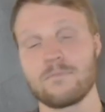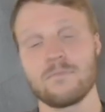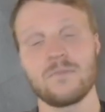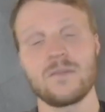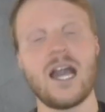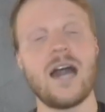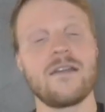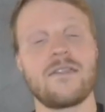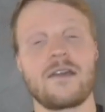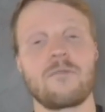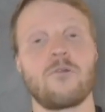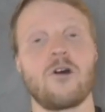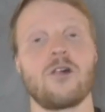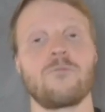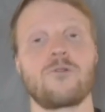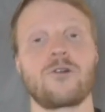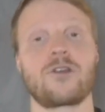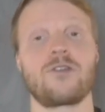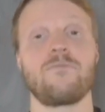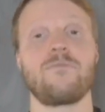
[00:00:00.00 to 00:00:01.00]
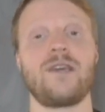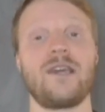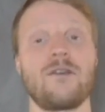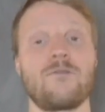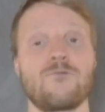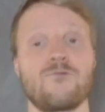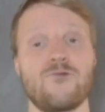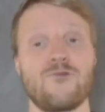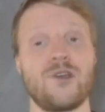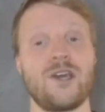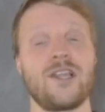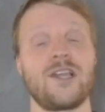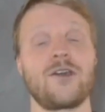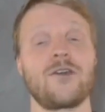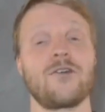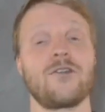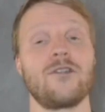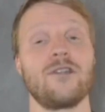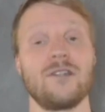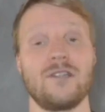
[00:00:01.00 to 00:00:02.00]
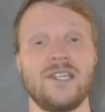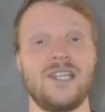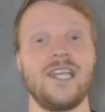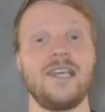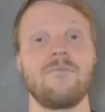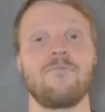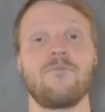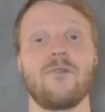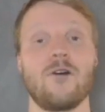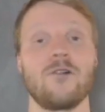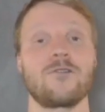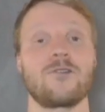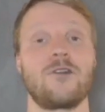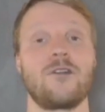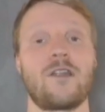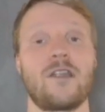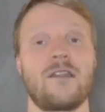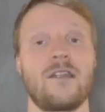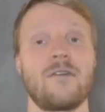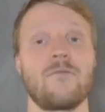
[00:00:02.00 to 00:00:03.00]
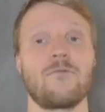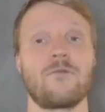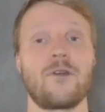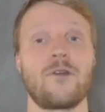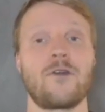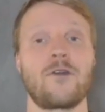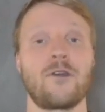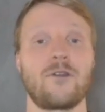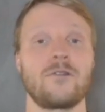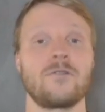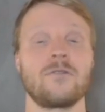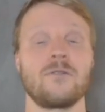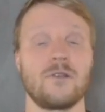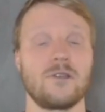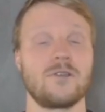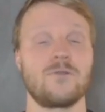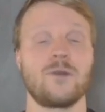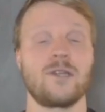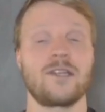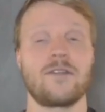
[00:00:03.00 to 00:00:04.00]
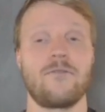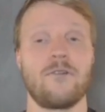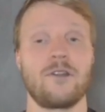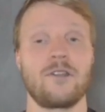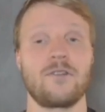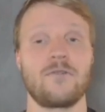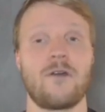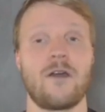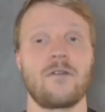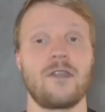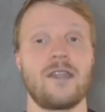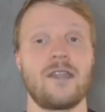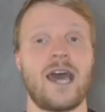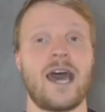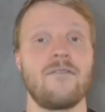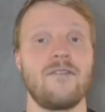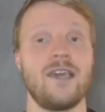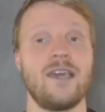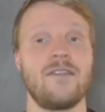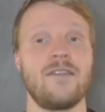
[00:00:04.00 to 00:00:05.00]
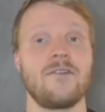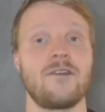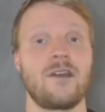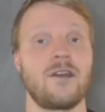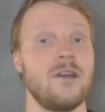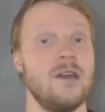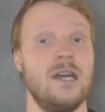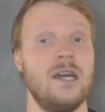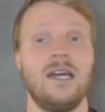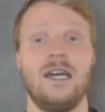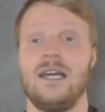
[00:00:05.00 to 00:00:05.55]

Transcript: I think Palmer could be a really good, cheap alternative where you can switch the funds around and have either